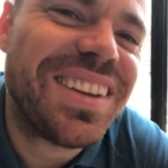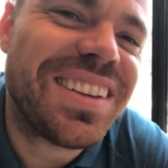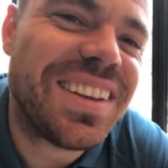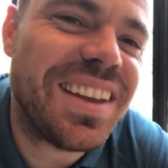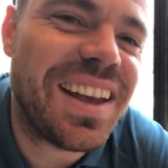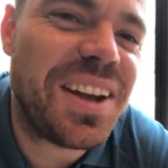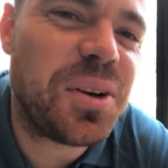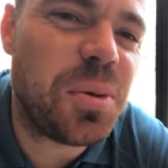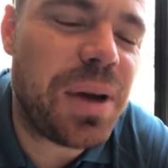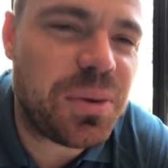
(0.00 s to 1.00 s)
Yeah, I don't
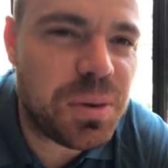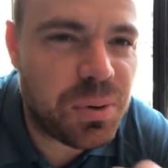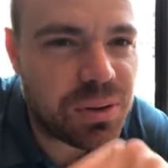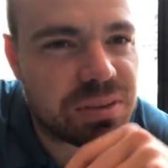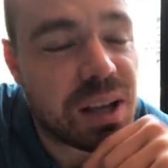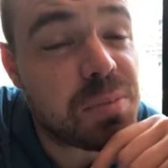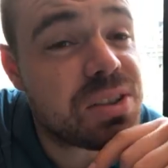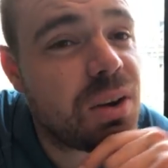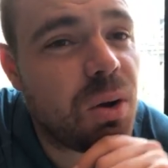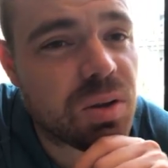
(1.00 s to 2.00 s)
know about Ripple. I'm
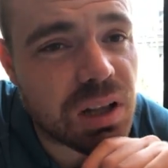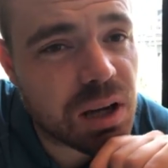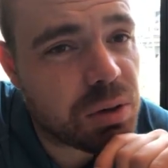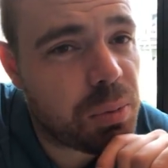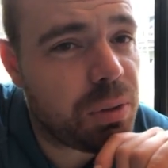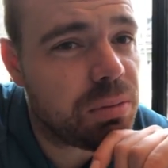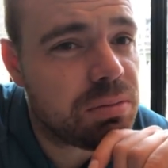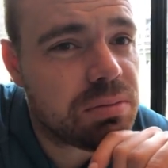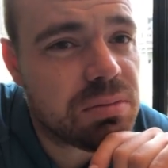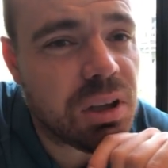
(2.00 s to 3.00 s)
still holding a lot of Ripple,
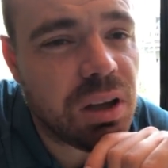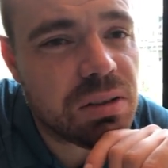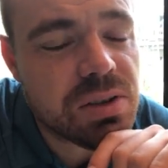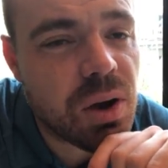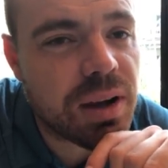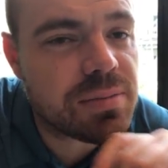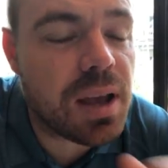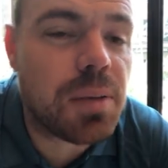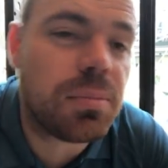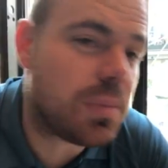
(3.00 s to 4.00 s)
though, so
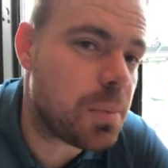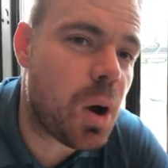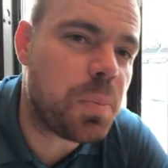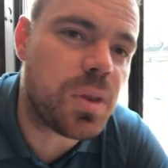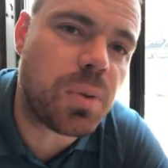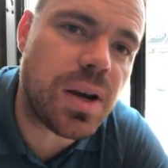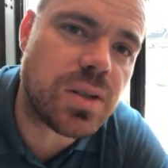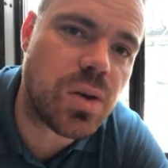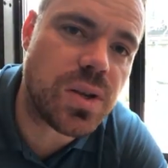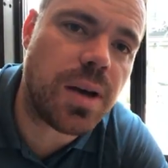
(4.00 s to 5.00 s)
I'm hoping the price
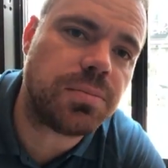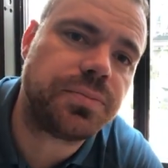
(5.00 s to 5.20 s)
goes up.